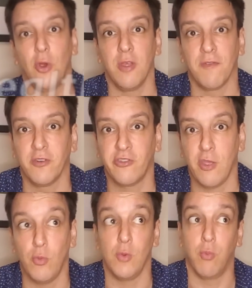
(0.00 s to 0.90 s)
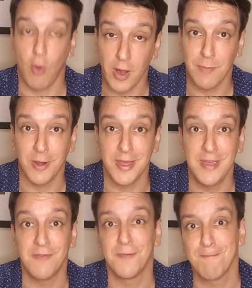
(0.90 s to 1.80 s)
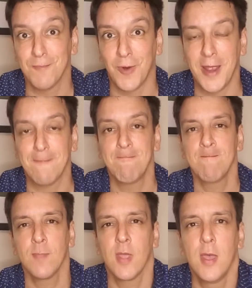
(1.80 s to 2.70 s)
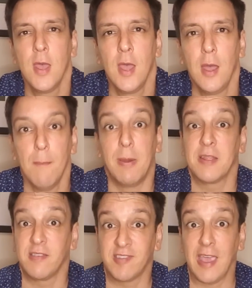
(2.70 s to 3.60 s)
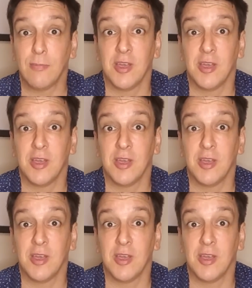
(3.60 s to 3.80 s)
or the first thing we want to believe, right? But at the same